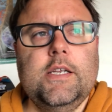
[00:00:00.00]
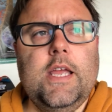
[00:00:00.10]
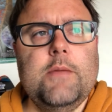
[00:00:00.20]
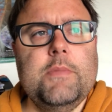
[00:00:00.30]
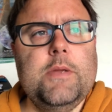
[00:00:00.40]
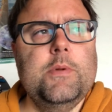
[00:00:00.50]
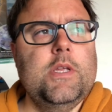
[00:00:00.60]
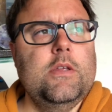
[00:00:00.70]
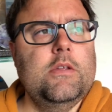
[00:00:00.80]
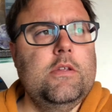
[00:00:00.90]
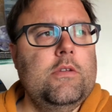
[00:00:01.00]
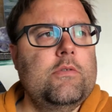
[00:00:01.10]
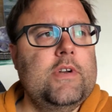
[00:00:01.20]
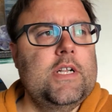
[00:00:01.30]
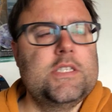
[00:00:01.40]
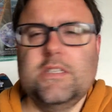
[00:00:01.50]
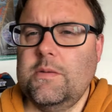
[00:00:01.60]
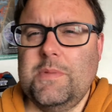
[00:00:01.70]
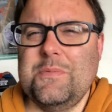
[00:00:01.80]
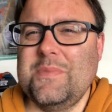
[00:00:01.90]
yeah, maybe you'll realise that
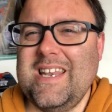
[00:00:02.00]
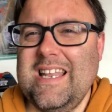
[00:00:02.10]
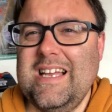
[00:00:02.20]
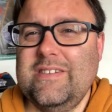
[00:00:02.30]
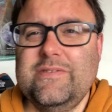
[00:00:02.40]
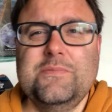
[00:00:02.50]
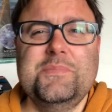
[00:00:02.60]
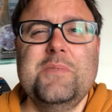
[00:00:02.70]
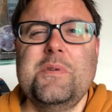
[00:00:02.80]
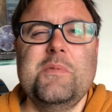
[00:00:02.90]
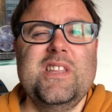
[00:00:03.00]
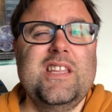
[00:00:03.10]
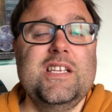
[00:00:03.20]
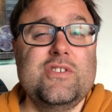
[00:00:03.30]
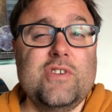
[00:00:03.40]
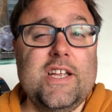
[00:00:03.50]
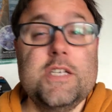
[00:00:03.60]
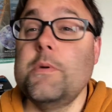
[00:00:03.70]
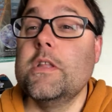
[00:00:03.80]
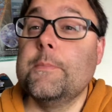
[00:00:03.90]
some people might laugh, some people might think it's
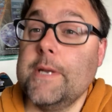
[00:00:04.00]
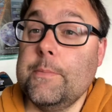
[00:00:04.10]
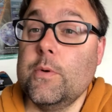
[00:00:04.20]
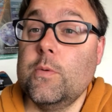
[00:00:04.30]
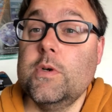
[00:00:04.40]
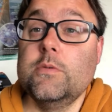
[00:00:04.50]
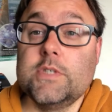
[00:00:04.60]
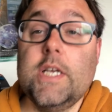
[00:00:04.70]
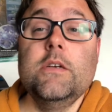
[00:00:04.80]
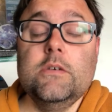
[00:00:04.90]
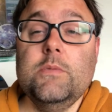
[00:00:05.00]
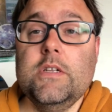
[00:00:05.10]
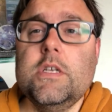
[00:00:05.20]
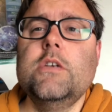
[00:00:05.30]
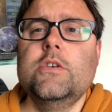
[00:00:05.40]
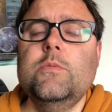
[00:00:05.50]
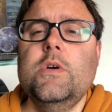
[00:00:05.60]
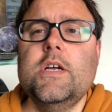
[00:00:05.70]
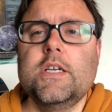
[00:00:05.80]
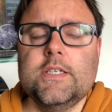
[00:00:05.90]
strange, but other people will say, oh, well done,
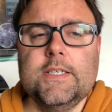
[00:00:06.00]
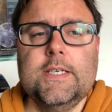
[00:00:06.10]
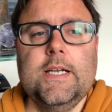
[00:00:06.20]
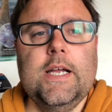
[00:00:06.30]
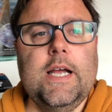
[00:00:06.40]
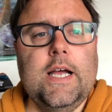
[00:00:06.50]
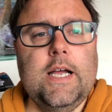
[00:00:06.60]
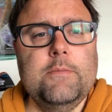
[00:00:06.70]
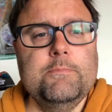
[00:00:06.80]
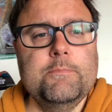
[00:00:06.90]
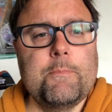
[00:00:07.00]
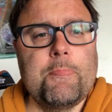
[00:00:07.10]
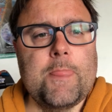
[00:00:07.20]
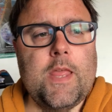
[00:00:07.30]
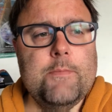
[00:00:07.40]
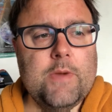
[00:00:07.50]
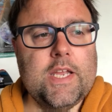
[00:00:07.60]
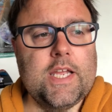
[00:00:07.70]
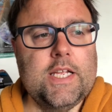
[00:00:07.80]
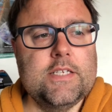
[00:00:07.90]
good work. Um, in
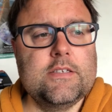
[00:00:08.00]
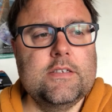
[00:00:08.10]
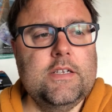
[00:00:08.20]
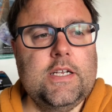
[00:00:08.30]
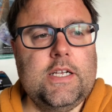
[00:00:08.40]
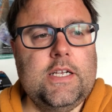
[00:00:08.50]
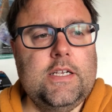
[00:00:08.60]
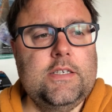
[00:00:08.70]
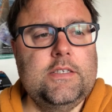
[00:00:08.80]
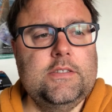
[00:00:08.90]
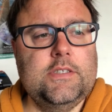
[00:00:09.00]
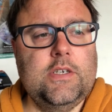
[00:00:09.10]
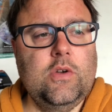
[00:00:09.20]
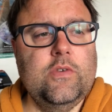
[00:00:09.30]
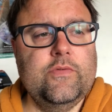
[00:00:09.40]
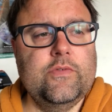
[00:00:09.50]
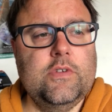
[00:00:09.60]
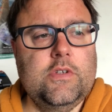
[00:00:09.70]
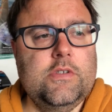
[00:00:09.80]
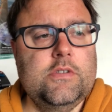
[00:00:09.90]
my case, uh, a lot of
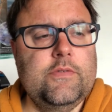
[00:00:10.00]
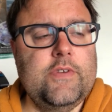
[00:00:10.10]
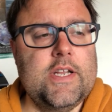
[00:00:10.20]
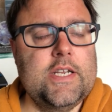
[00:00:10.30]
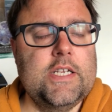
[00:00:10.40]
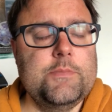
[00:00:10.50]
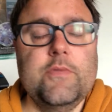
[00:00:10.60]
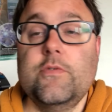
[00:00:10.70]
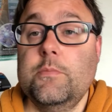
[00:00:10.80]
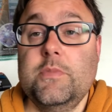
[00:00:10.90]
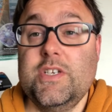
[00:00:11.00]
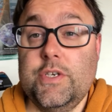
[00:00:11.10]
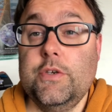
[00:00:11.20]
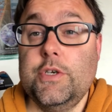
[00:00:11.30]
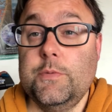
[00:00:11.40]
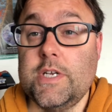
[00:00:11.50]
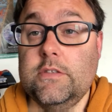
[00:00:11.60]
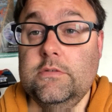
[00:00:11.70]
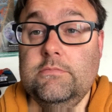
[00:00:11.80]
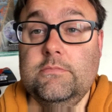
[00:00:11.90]
the finding has been from this YouTube
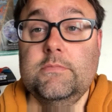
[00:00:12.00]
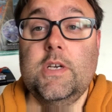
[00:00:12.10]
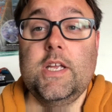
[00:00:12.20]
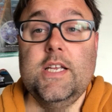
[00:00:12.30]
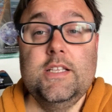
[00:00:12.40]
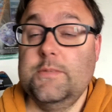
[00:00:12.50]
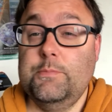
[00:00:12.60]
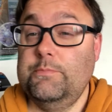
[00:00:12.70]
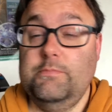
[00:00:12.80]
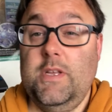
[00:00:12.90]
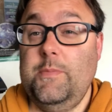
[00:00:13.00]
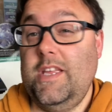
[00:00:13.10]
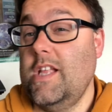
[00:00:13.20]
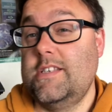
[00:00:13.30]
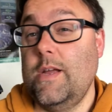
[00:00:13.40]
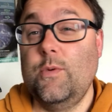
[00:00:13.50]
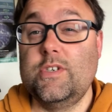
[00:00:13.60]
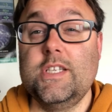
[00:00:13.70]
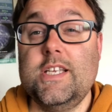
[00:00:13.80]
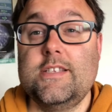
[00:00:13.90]
channel, okay, and there's, there'll be kids now
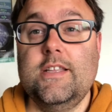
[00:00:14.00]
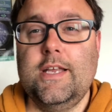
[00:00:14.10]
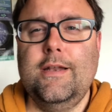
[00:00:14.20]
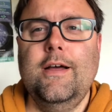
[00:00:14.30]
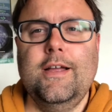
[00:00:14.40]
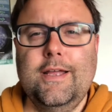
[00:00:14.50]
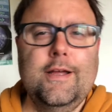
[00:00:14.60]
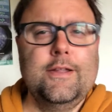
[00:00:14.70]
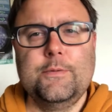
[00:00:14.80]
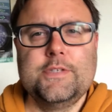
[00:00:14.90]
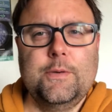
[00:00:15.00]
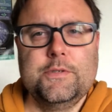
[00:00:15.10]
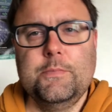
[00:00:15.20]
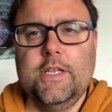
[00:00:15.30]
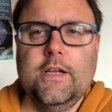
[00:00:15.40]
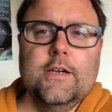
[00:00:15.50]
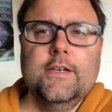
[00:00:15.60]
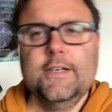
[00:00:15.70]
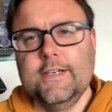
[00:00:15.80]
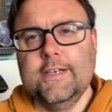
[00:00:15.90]
watching this and thinking, oh yeah, that was, that was me, that it's